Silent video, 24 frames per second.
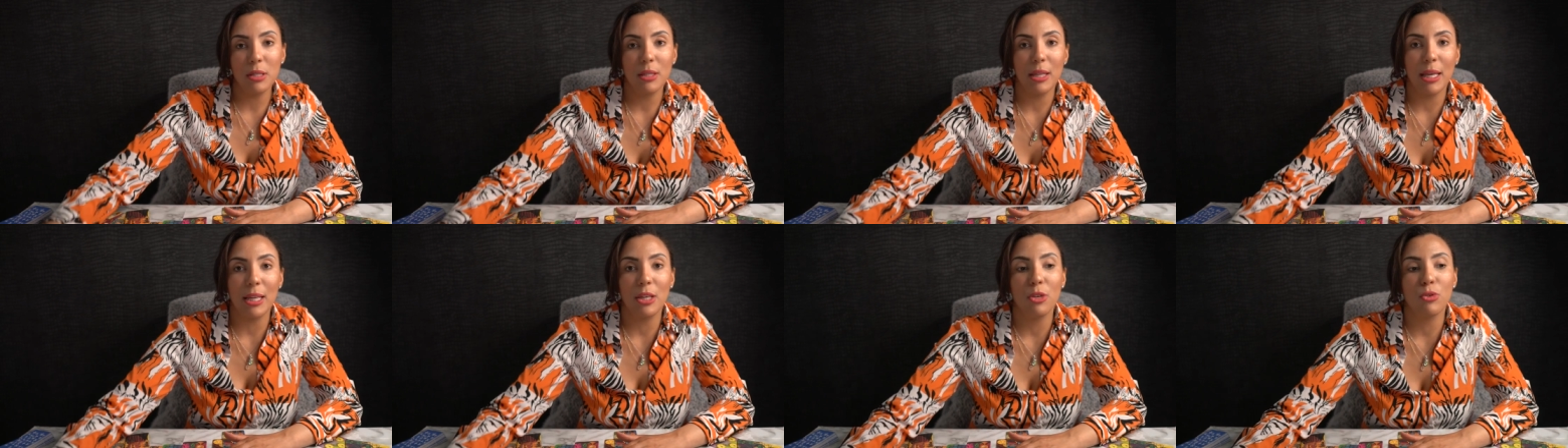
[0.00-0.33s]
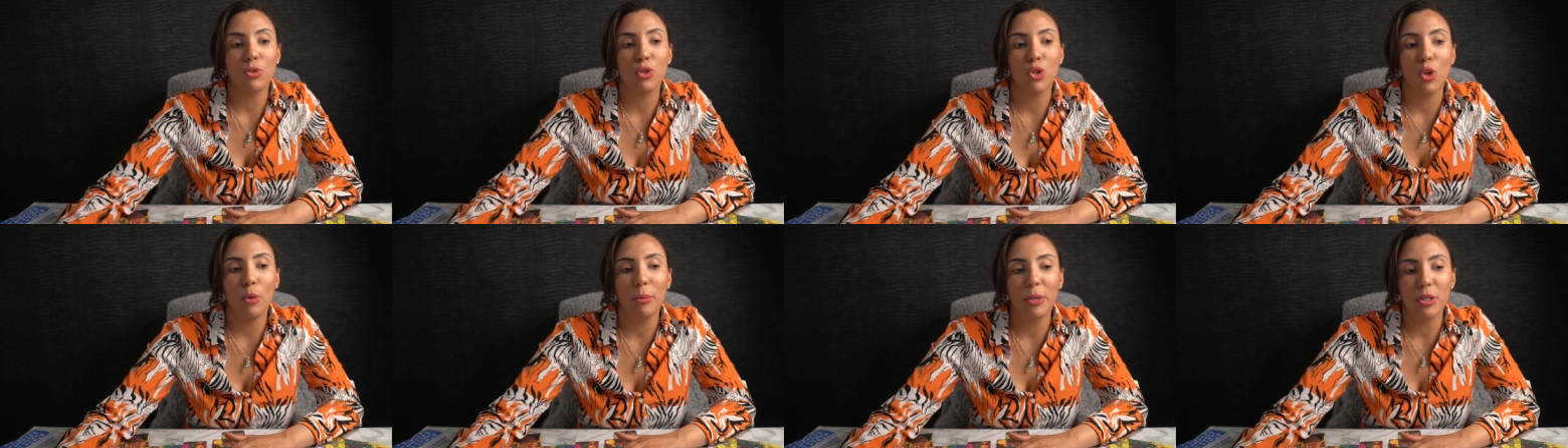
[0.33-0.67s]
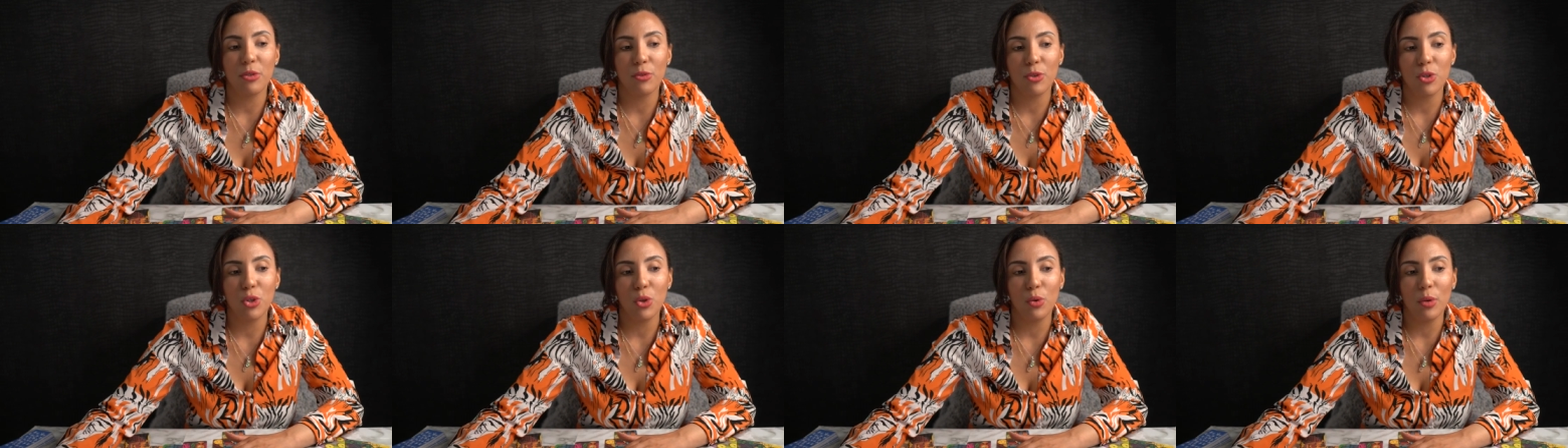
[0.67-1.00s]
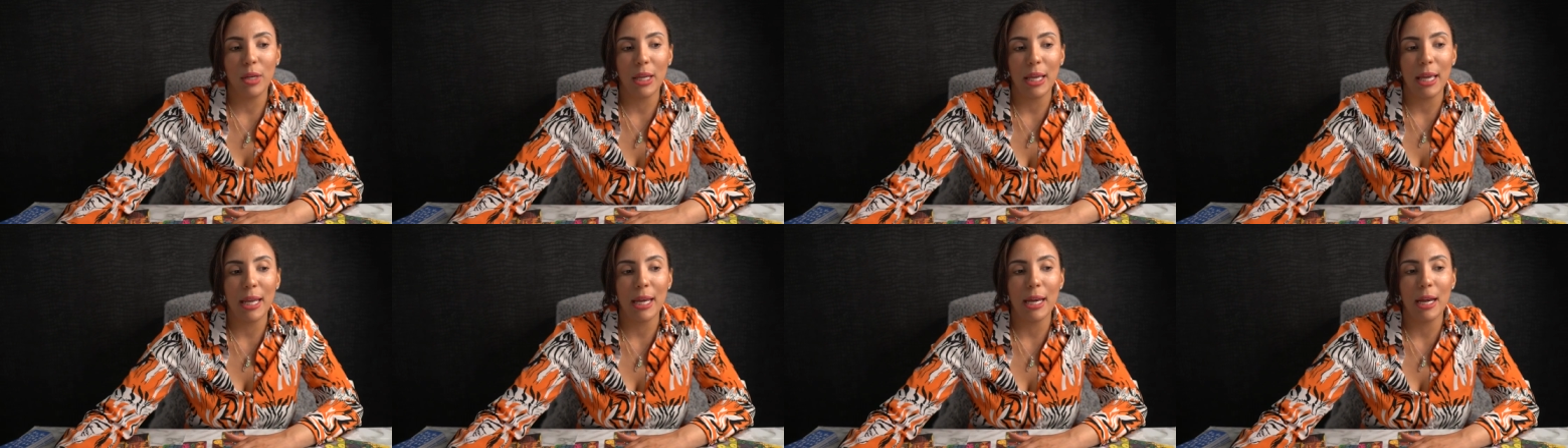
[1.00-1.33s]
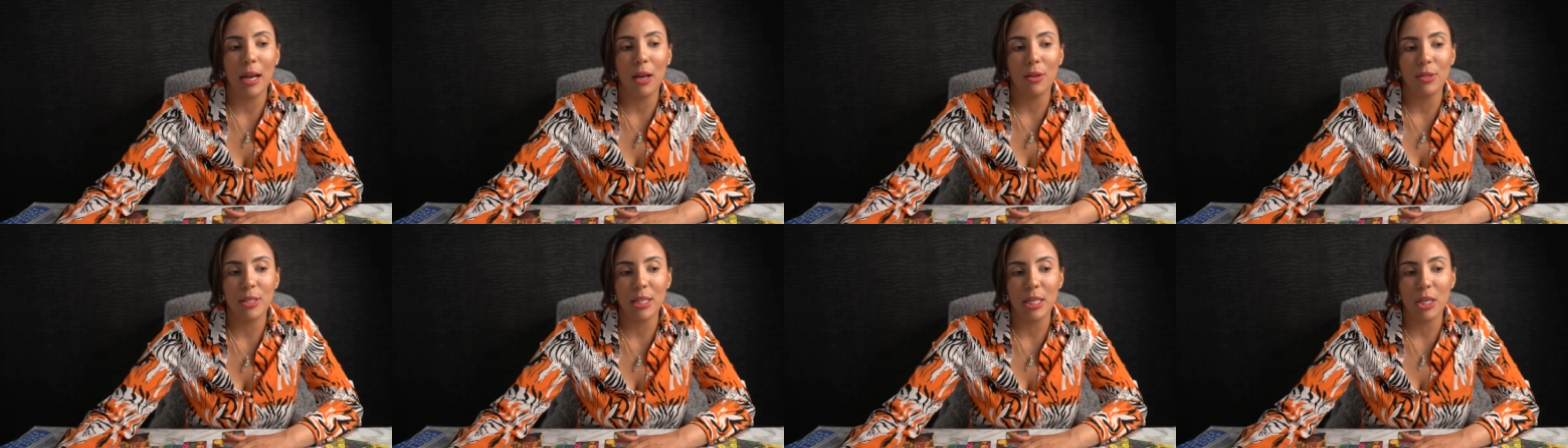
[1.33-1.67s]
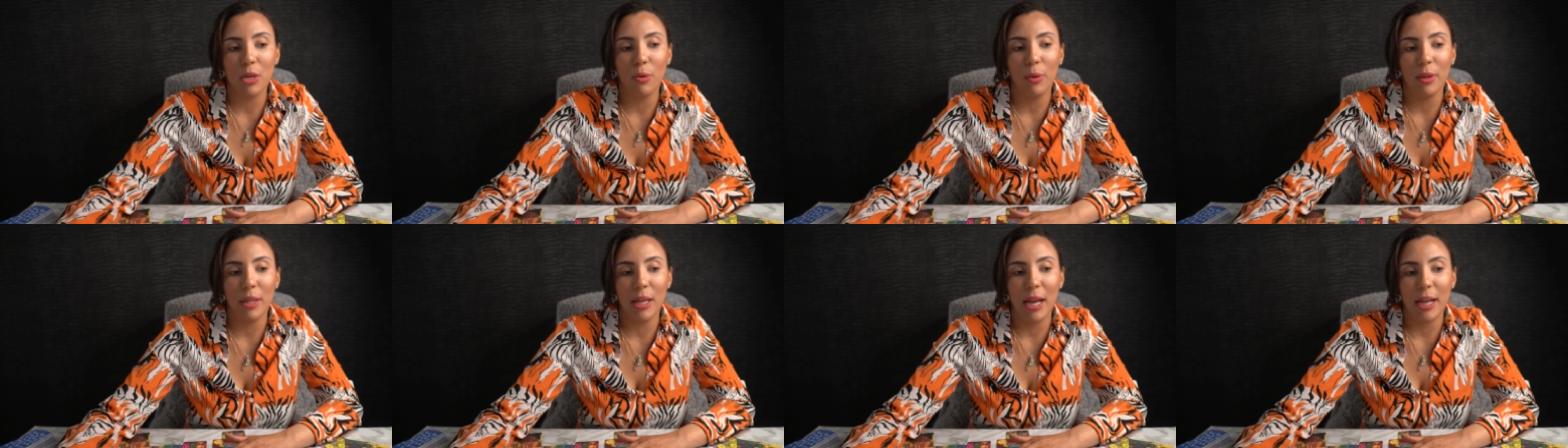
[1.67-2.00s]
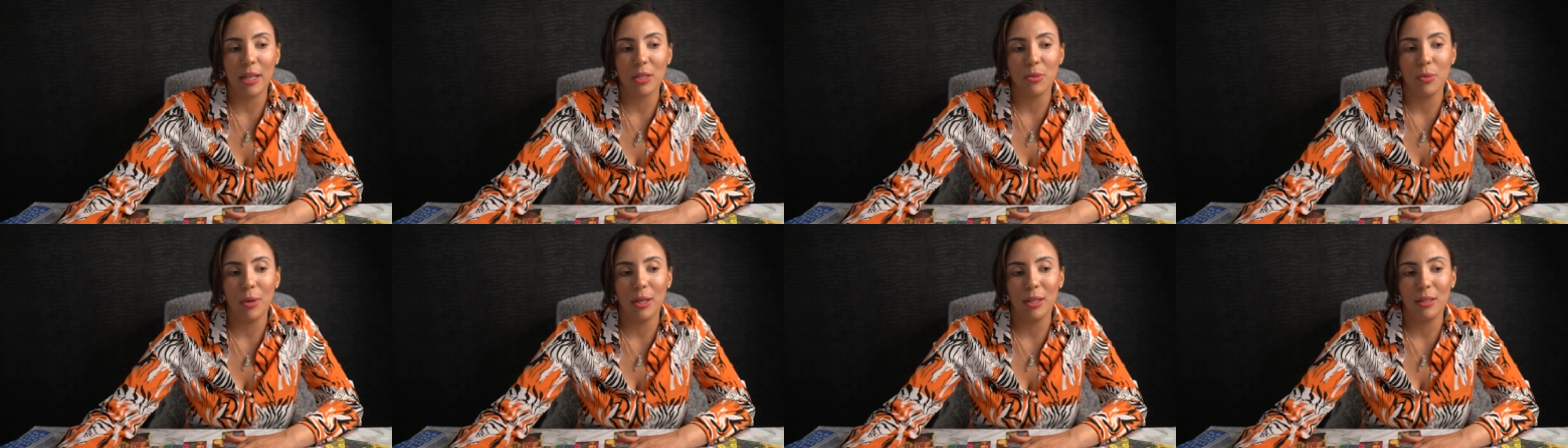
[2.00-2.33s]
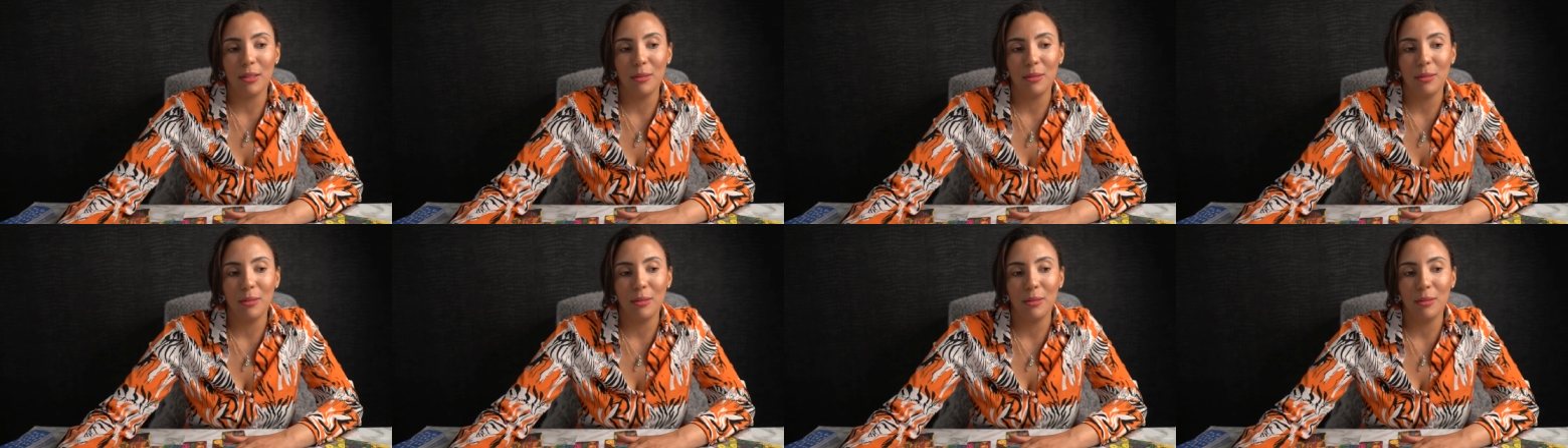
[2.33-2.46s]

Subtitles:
Thank you so much for tuning in, and I'll see you on the next one.